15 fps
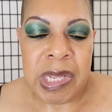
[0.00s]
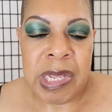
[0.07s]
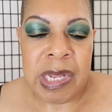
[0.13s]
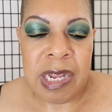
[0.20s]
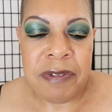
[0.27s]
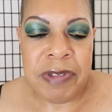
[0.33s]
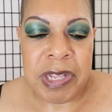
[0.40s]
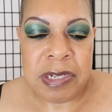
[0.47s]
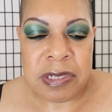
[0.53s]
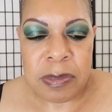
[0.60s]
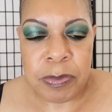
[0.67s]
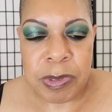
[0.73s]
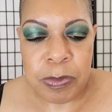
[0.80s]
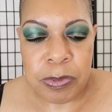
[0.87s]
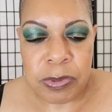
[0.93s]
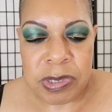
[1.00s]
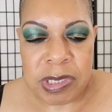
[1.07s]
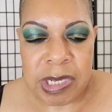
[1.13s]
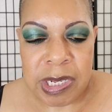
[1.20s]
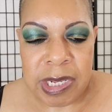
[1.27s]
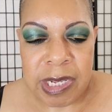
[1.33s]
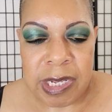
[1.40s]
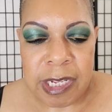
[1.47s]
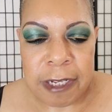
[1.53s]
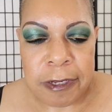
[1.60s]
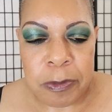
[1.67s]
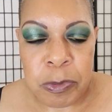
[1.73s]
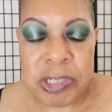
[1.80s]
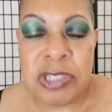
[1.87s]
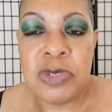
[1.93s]
And I've had some people say,
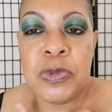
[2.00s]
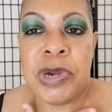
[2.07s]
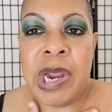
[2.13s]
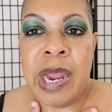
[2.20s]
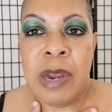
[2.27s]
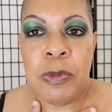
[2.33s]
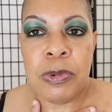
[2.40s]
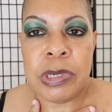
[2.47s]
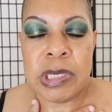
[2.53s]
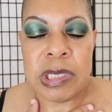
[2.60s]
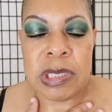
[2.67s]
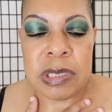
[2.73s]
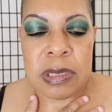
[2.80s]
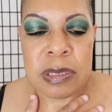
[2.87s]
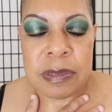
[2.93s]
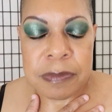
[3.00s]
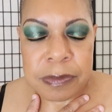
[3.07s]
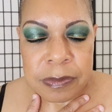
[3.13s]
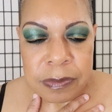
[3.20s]
which is where I was,